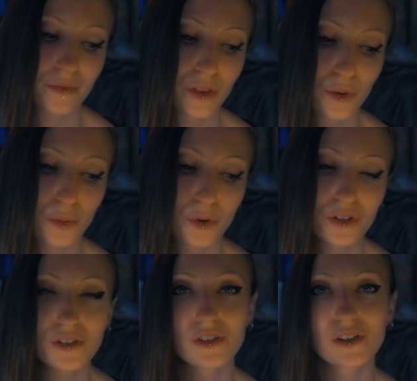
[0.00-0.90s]
the
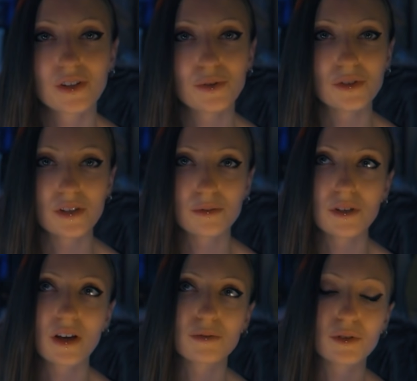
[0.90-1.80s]
worst you seem to
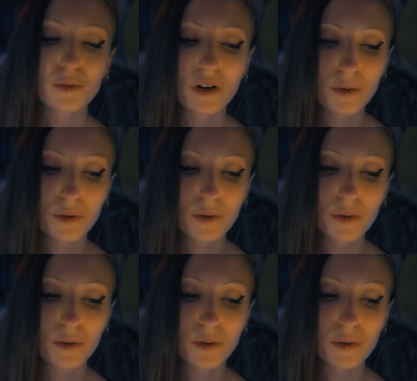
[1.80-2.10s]
have to worry